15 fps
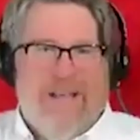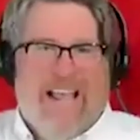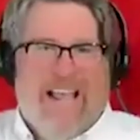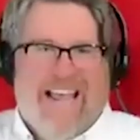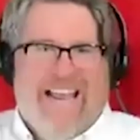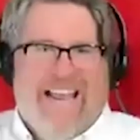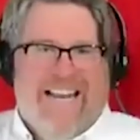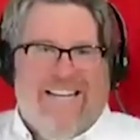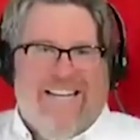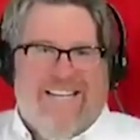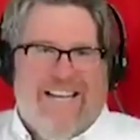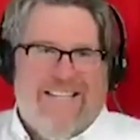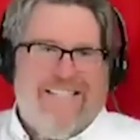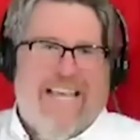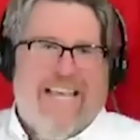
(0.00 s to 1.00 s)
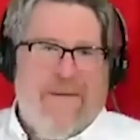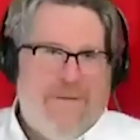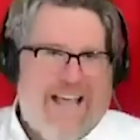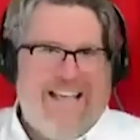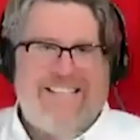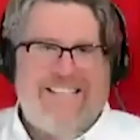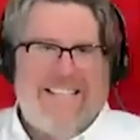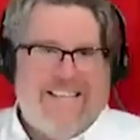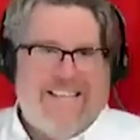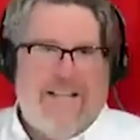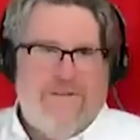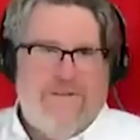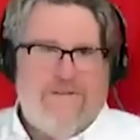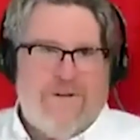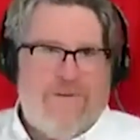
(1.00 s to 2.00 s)
and doesn't get past that
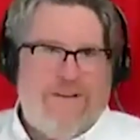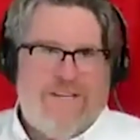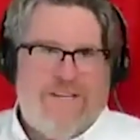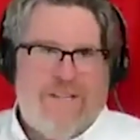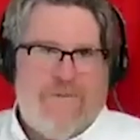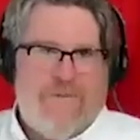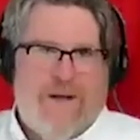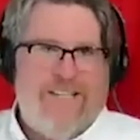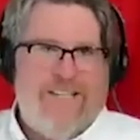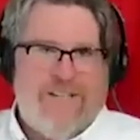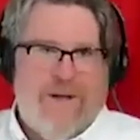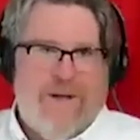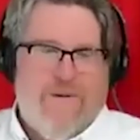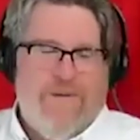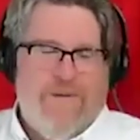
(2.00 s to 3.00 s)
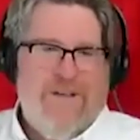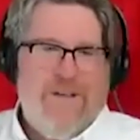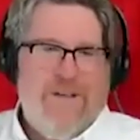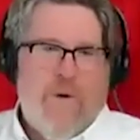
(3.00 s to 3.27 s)
yellow zone into the red zone